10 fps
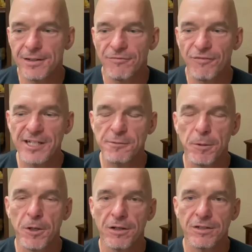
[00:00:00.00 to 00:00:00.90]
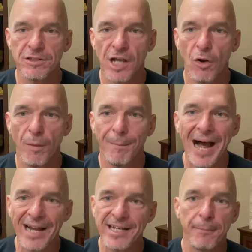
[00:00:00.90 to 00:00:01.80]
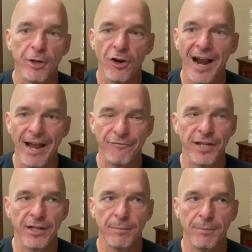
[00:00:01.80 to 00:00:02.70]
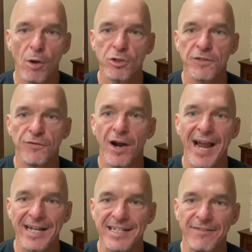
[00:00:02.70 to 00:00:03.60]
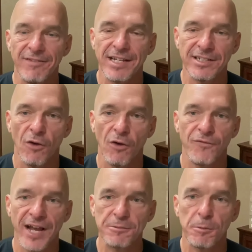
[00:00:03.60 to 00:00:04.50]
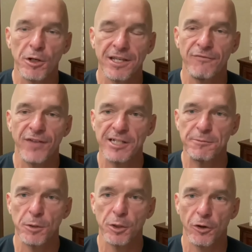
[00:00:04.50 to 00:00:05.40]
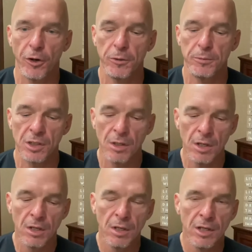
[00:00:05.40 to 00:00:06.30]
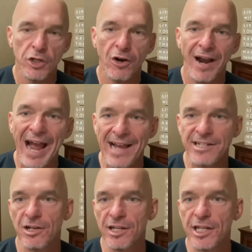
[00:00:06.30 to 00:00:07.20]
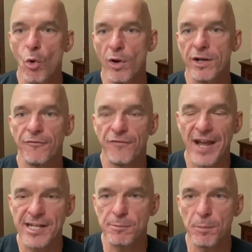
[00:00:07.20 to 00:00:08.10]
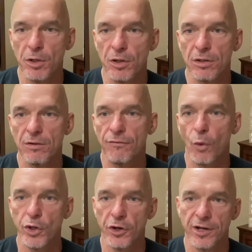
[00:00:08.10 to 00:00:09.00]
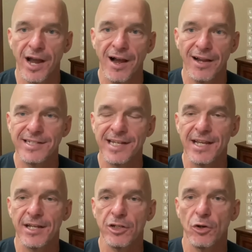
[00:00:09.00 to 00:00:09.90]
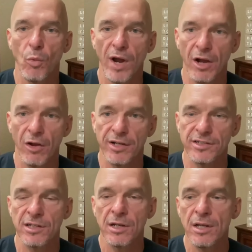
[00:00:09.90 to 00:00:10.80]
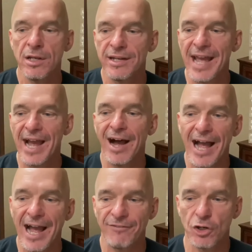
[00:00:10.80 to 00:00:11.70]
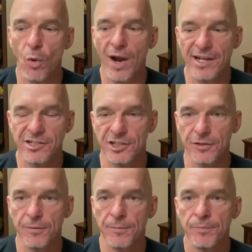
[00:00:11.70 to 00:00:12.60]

Facebook. So my demographic, most of your activity is on Facebook and Facebook groups. You're actually going to Facebook for your content, your wellness. Now, I have a question.